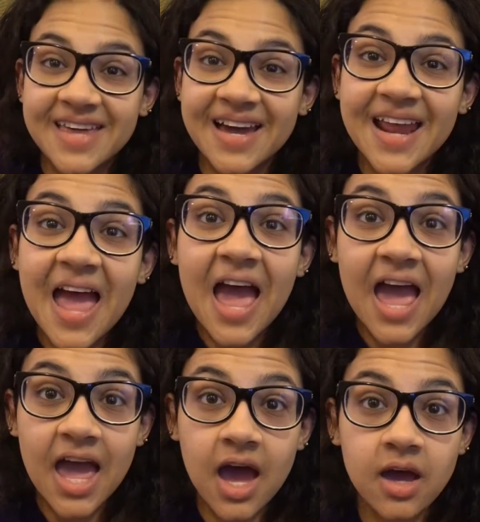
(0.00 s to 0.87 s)
that.
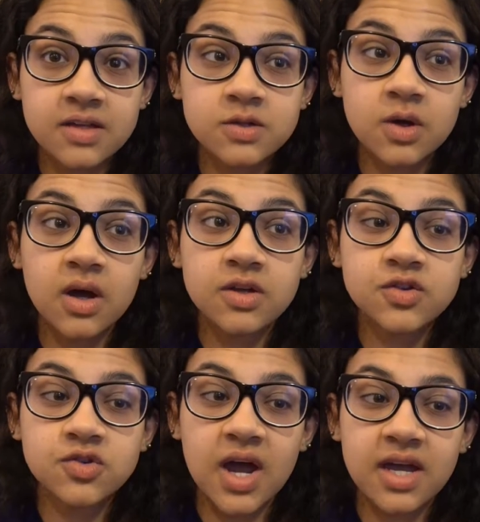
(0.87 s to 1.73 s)
And
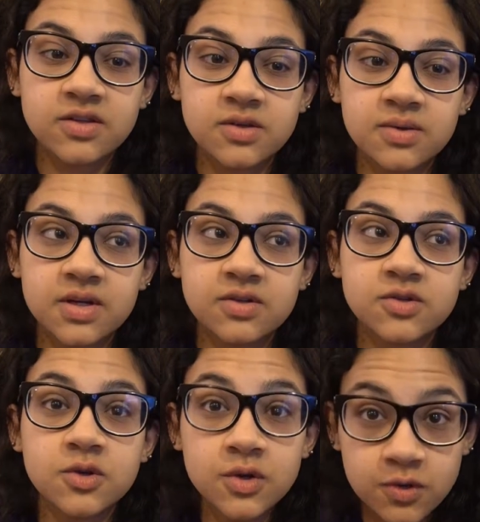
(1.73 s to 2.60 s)
try doing
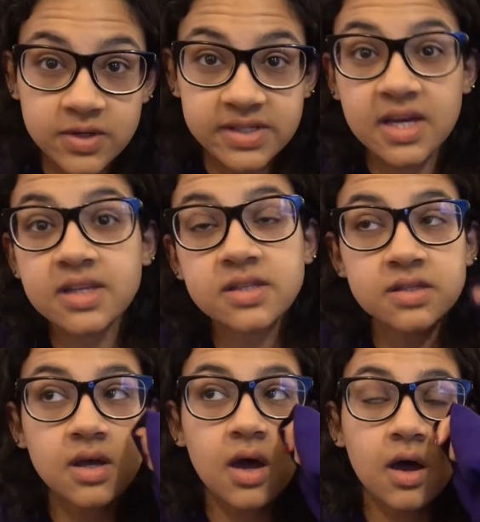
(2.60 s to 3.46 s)
2 to 3
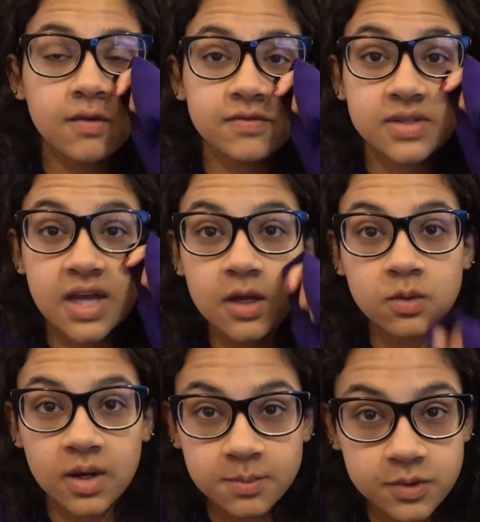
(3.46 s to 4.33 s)
sets of
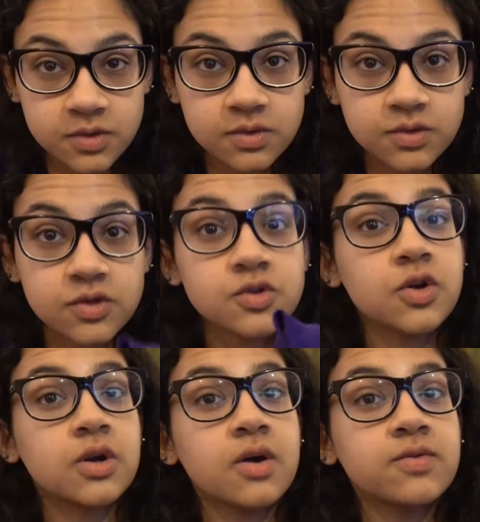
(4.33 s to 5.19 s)
10 reps to
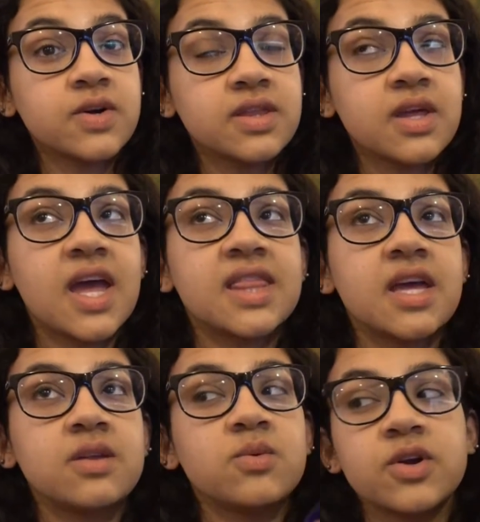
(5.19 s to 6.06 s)
start off with, and
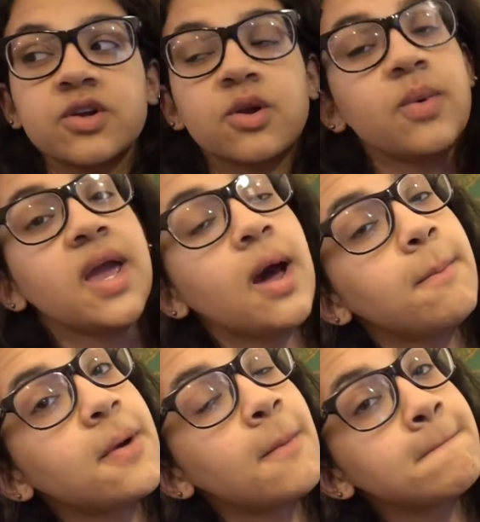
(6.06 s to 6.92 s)
then work your way
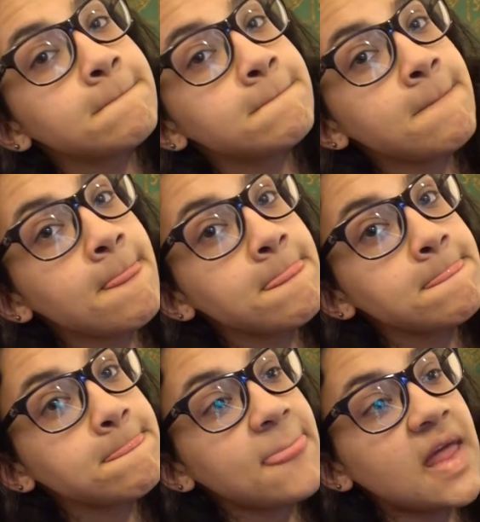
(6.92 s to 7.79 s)
up.
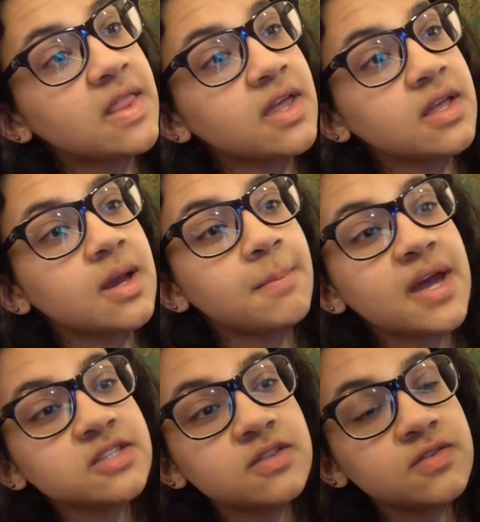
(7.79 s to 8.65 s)
And then come
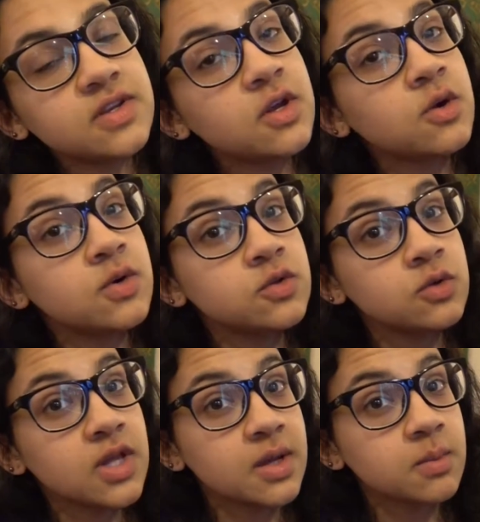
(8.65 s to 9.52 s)
back to the video and
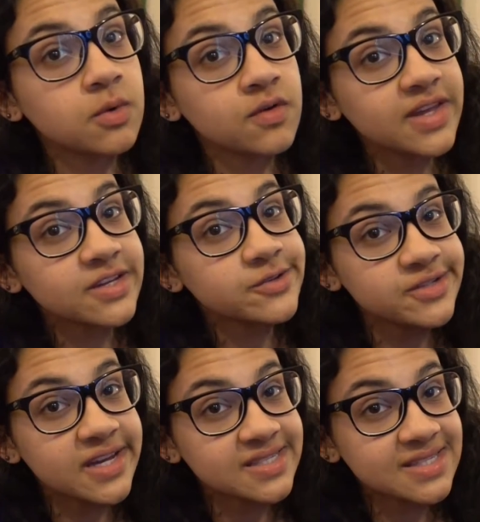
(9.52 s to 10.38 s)
do like more of the
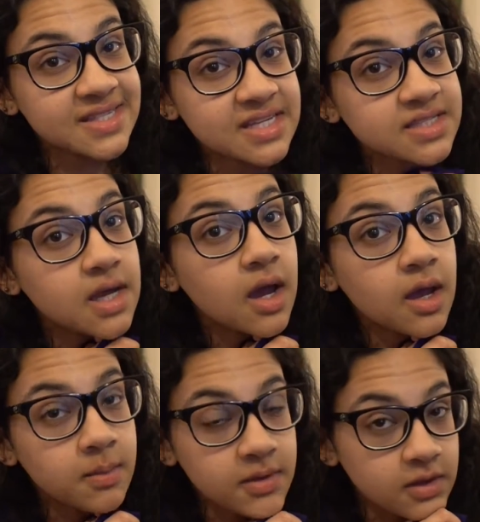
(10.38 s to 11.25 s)
exercises next
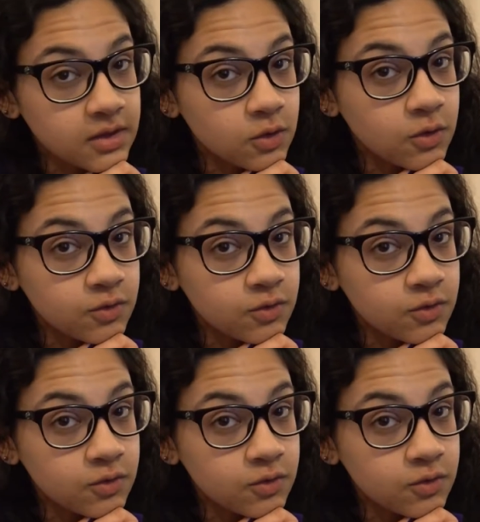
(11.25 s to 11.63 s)
time, and then go